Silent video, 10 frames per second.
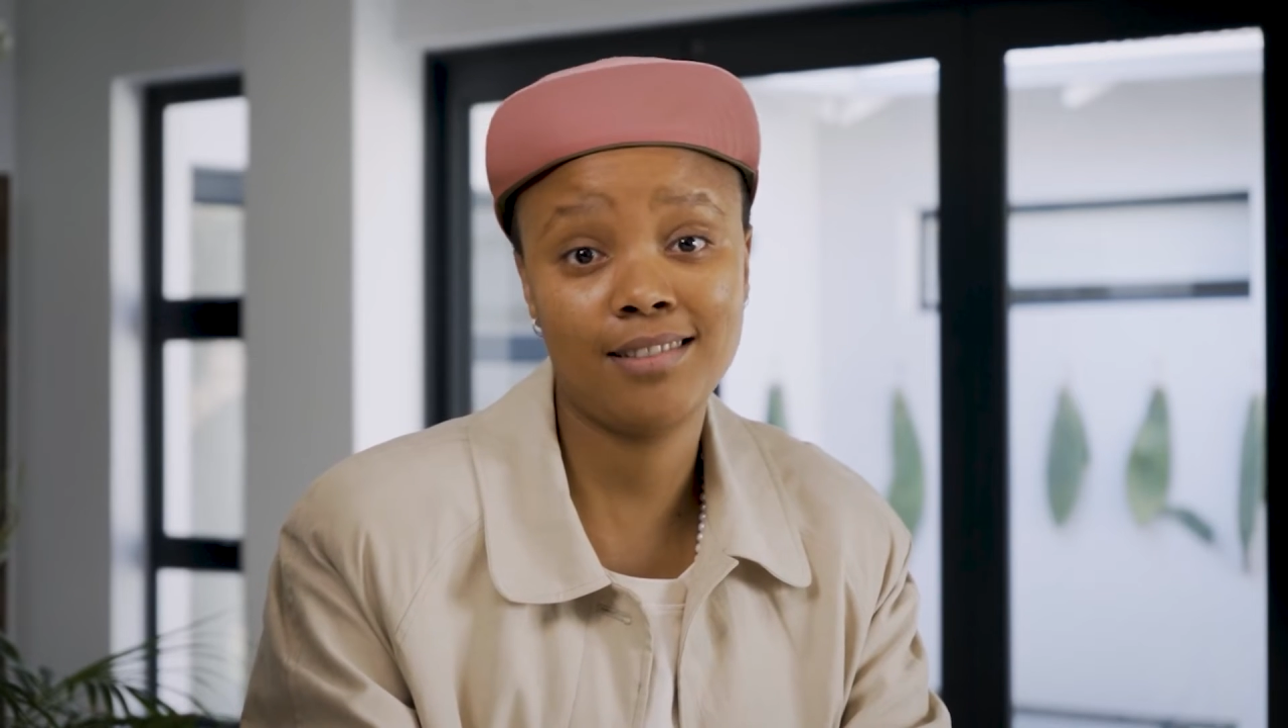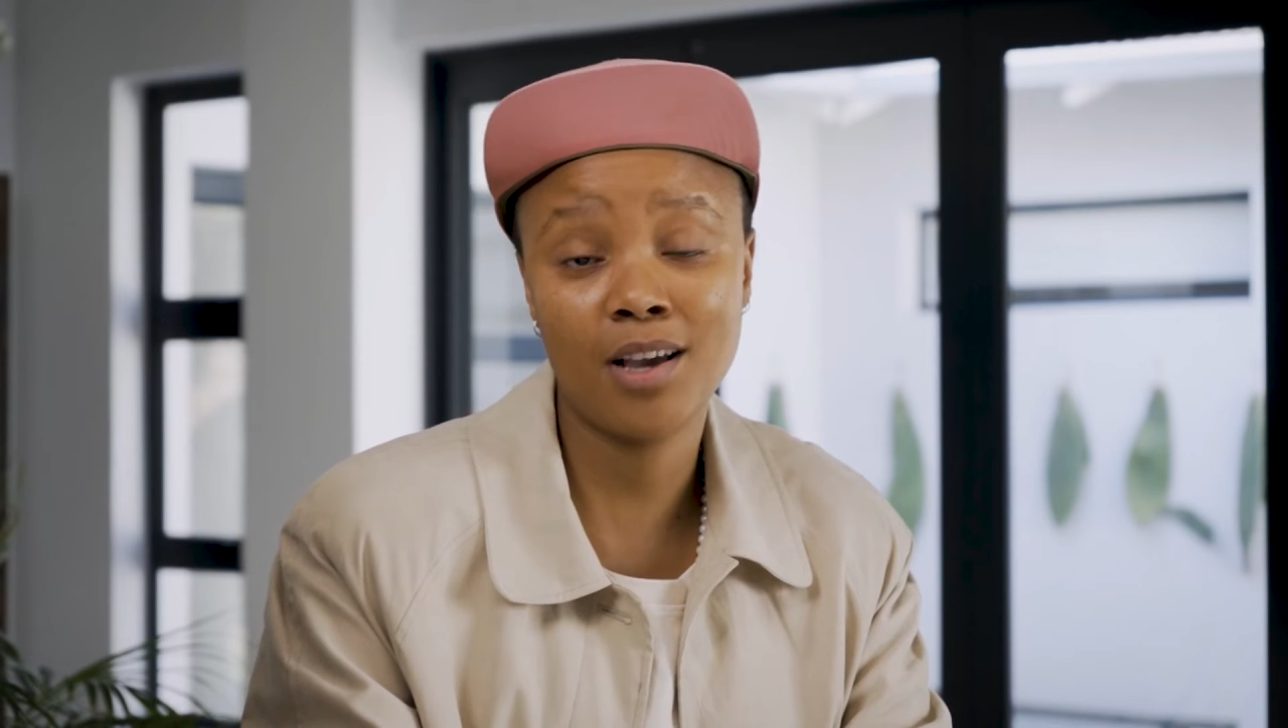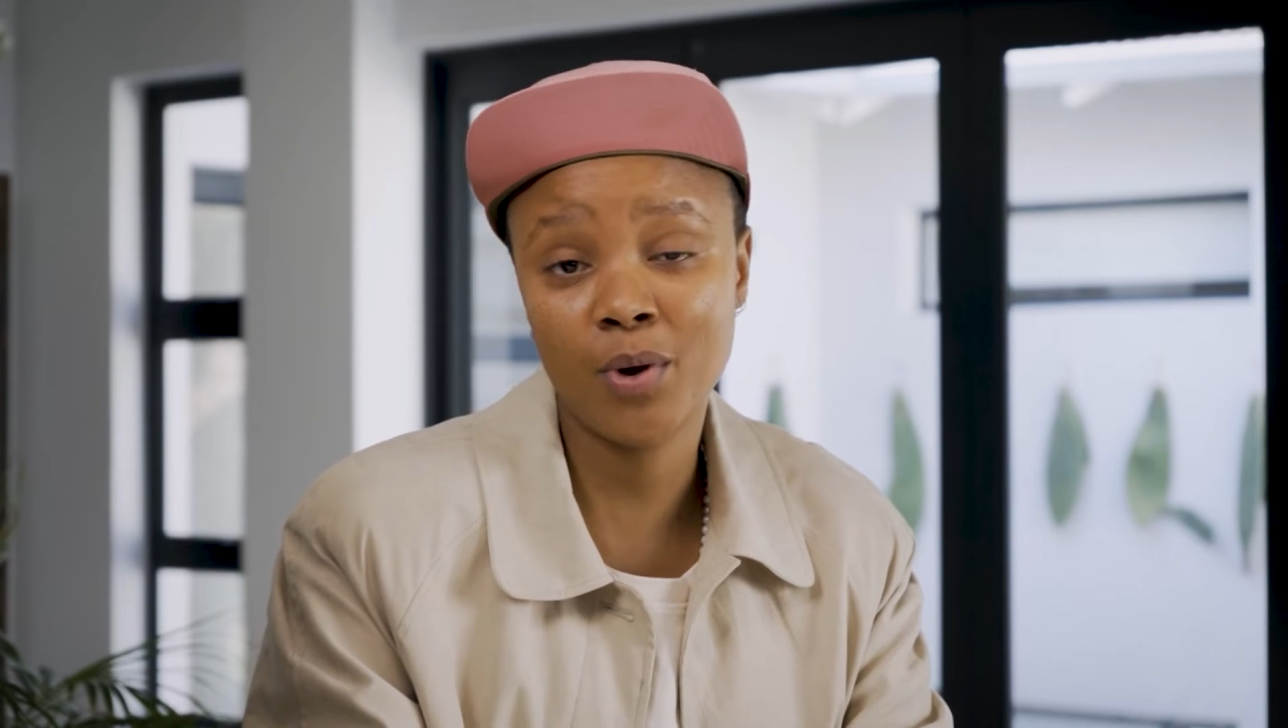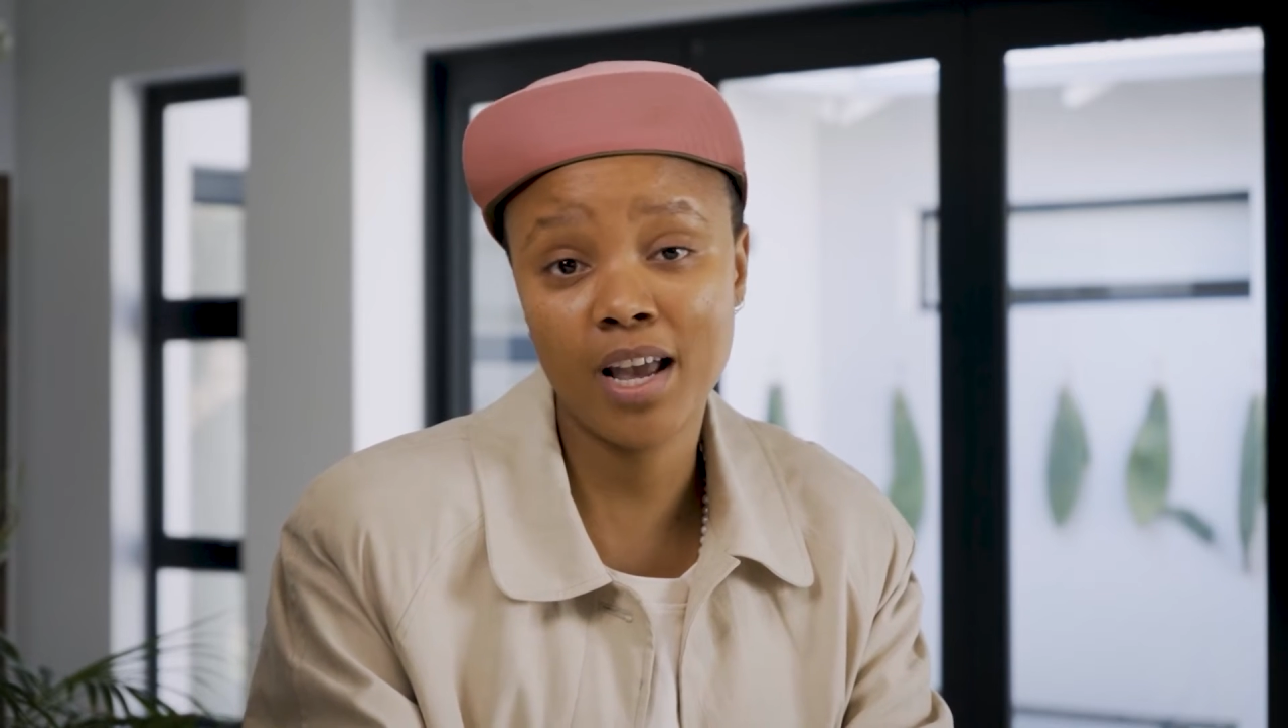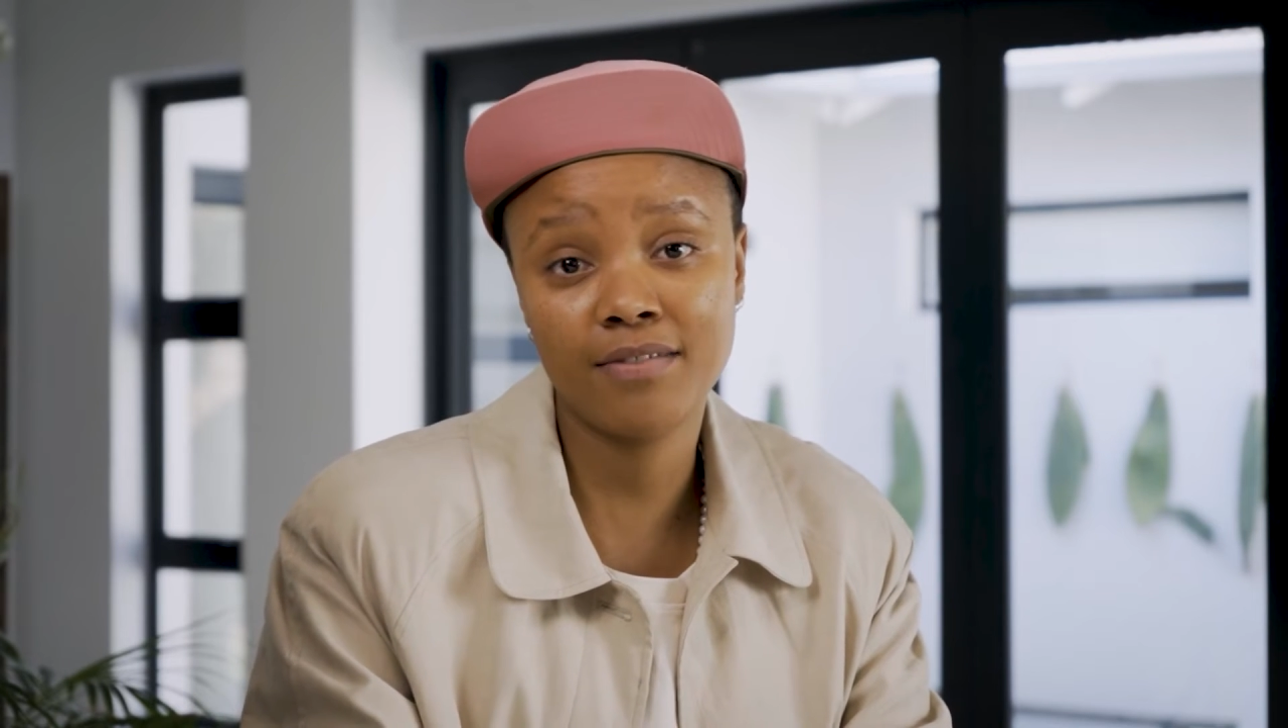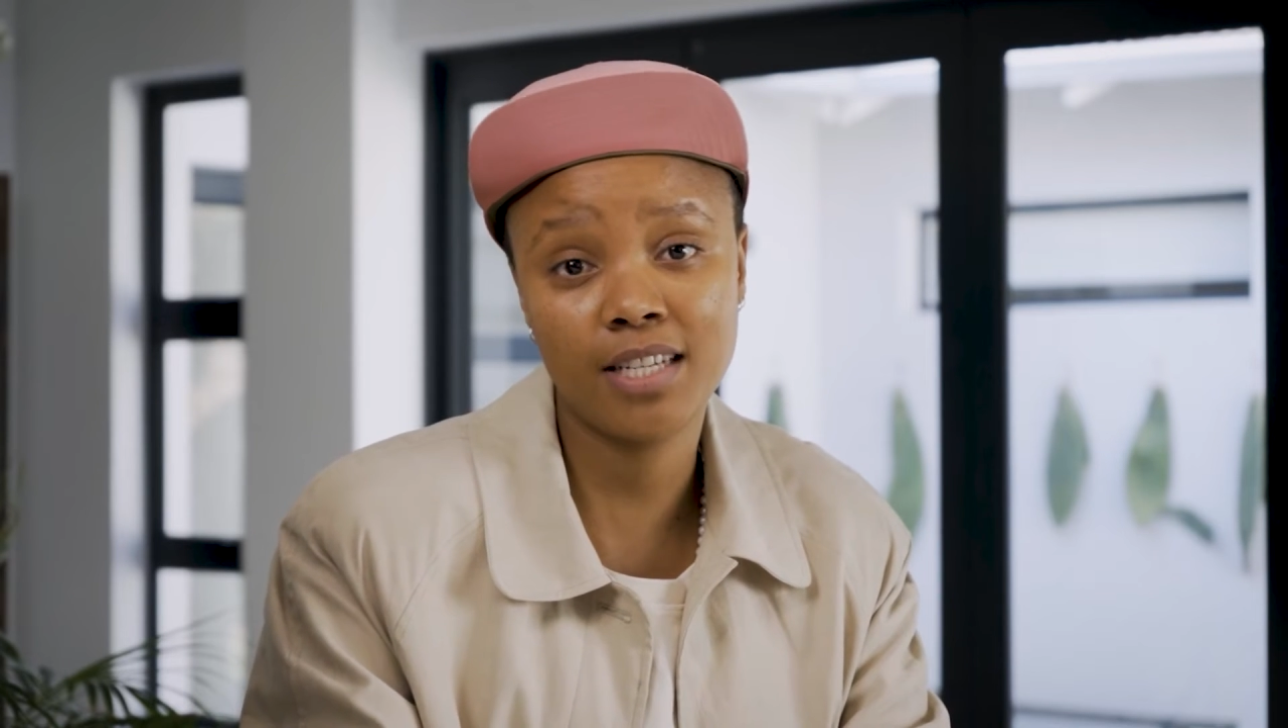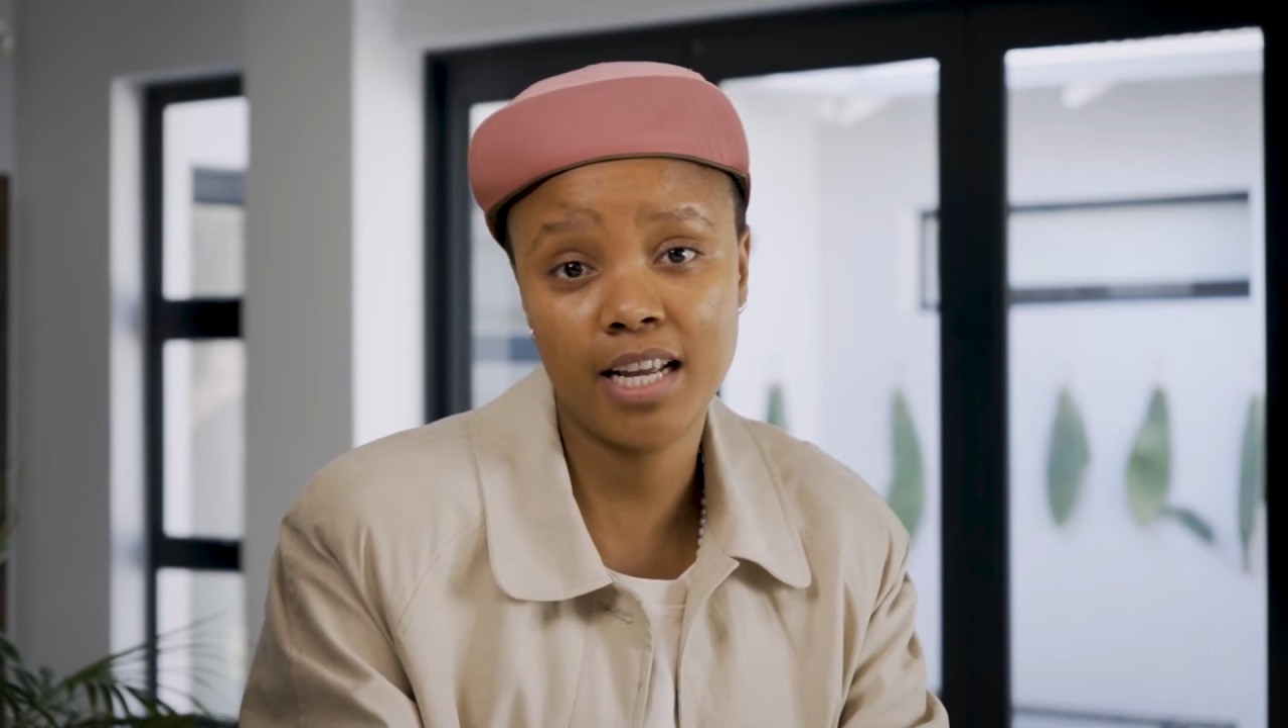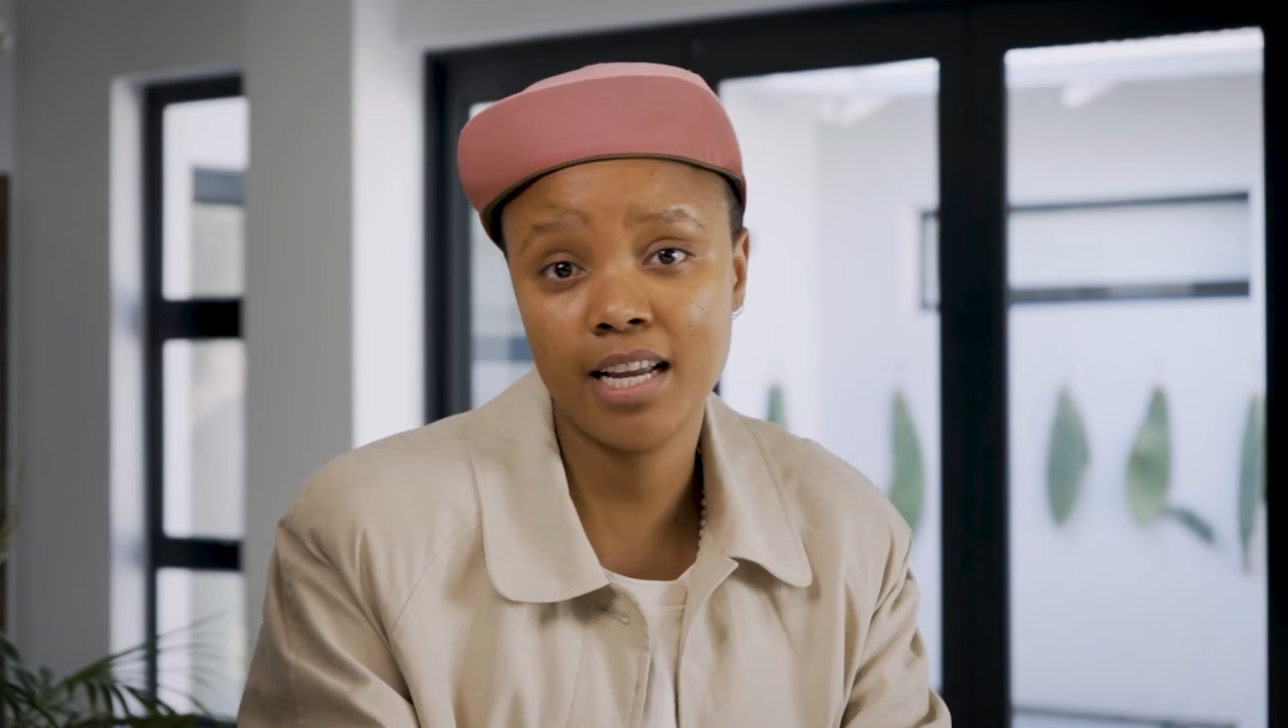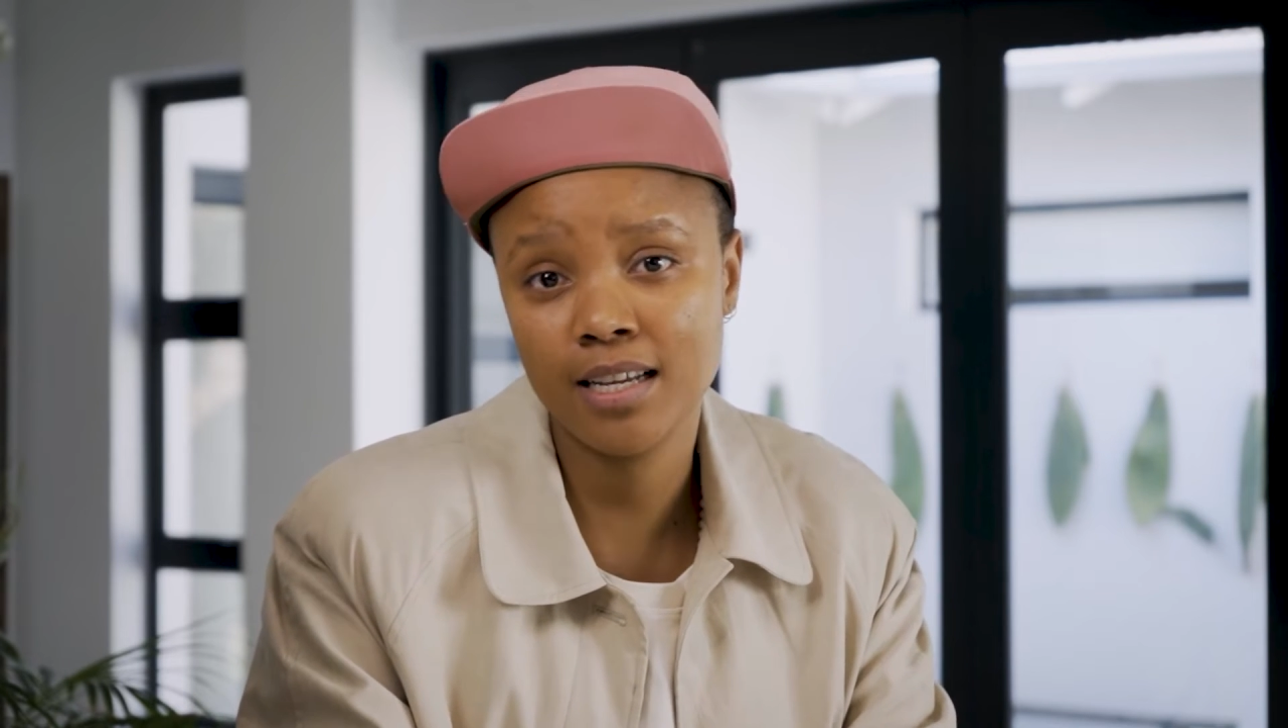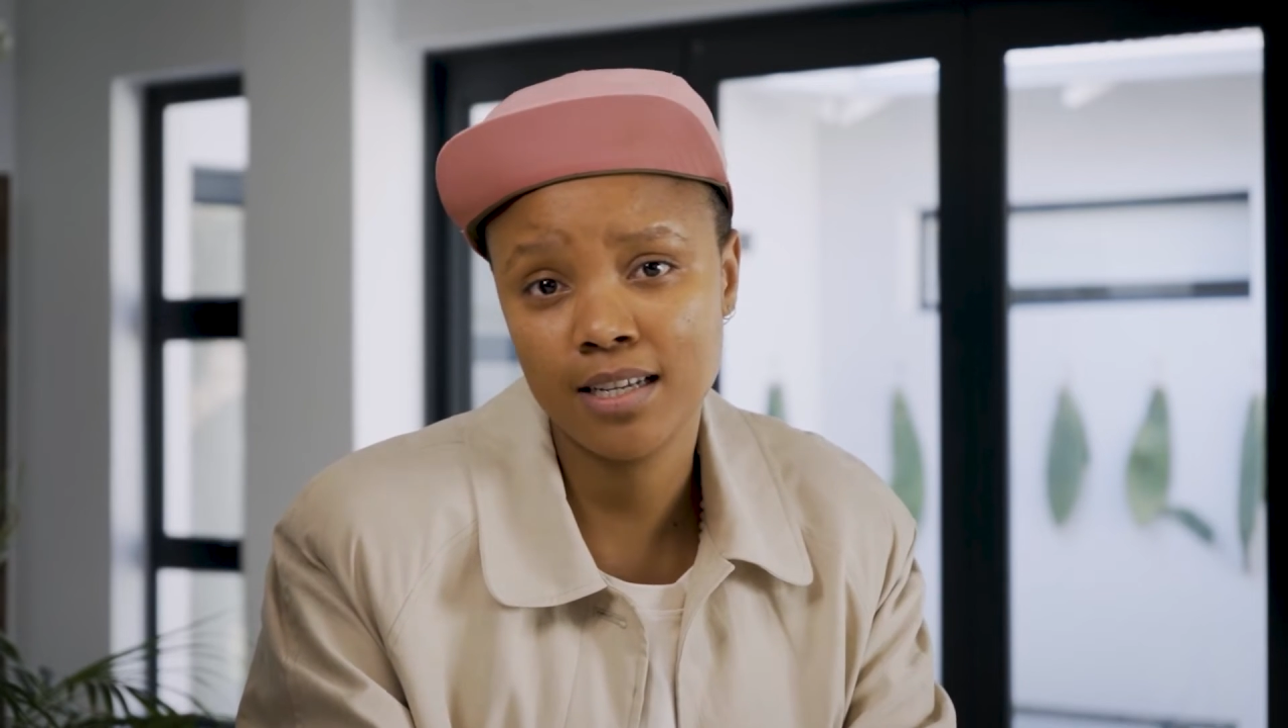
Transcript: that we have today.